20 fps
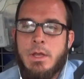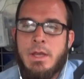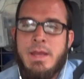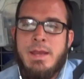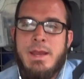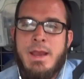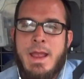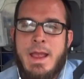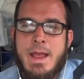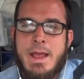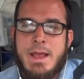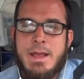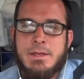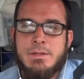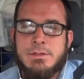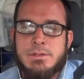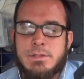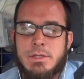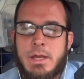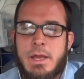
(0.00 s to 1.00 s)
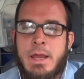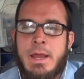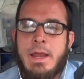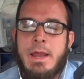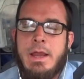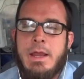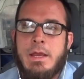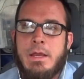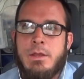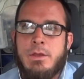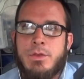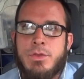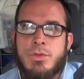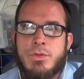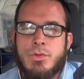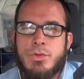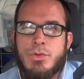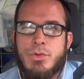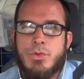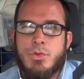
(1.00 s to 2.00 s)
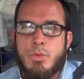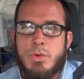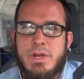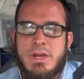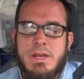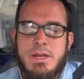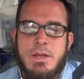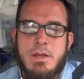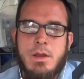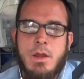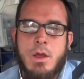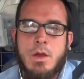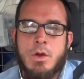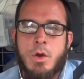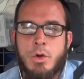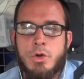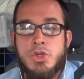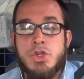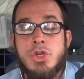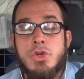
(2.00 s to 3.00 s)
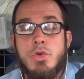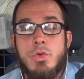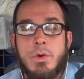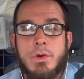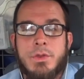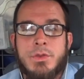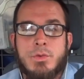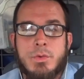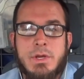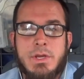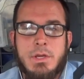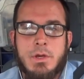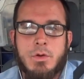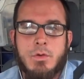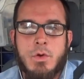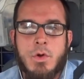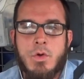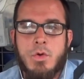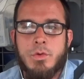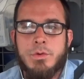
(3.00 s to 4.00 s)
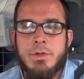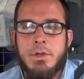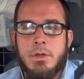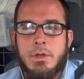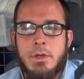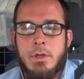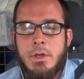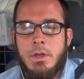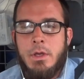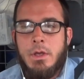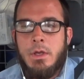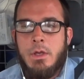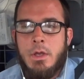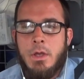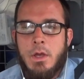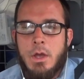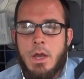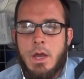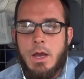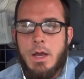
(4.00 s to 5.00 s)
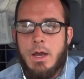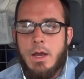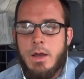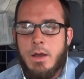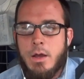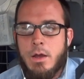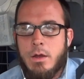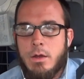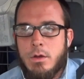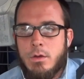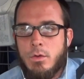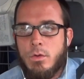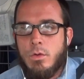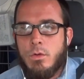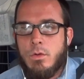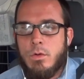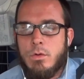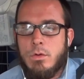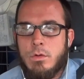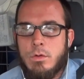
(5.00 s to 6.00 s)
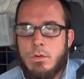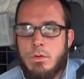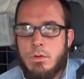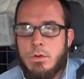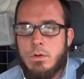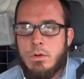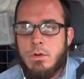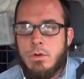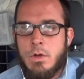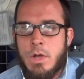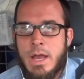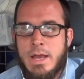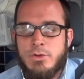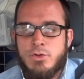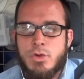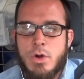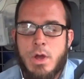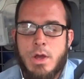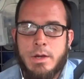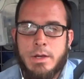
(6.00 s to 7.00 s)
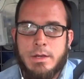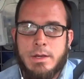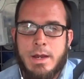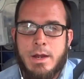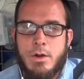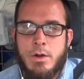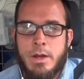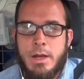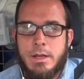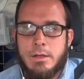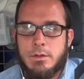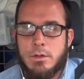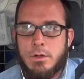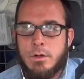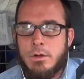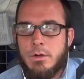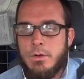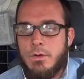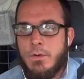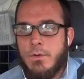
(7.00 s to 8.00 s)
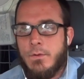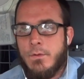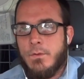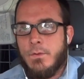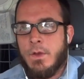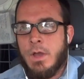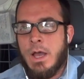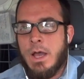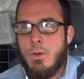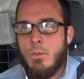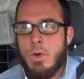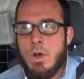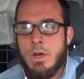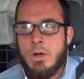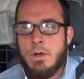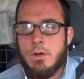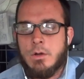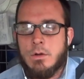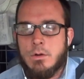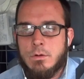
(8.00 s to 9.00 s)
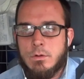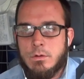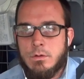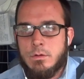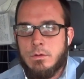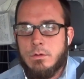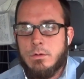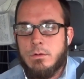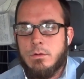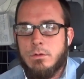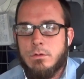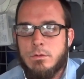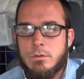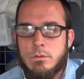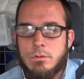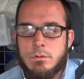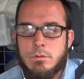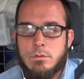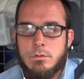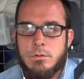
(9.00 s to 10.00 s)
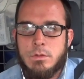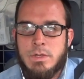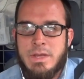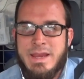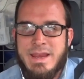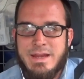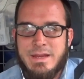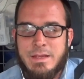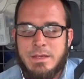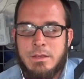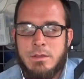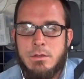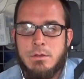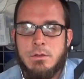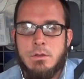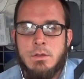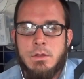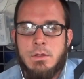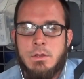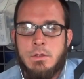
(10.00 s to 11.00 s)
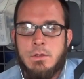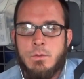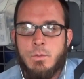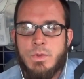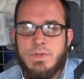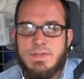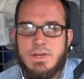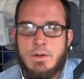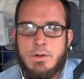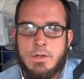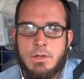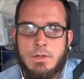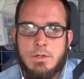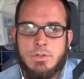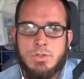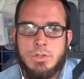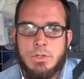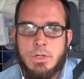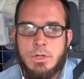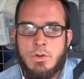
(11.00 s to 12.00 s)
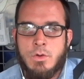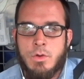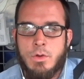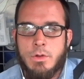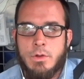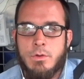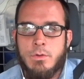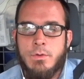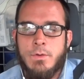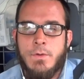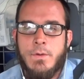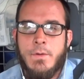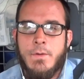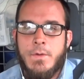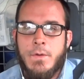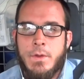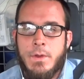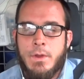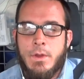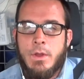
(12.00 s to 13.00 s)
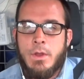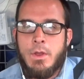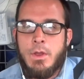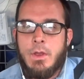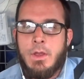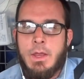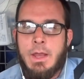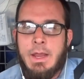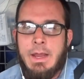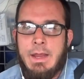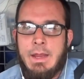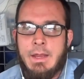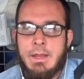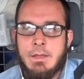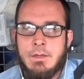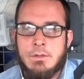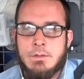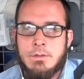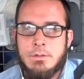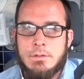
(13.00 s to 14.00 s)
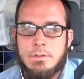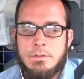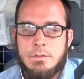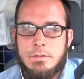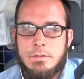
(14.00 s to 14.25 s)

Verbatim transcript: he has a three or two or three year old uh, hydronic air handler, hot water heating with air conditioning coil and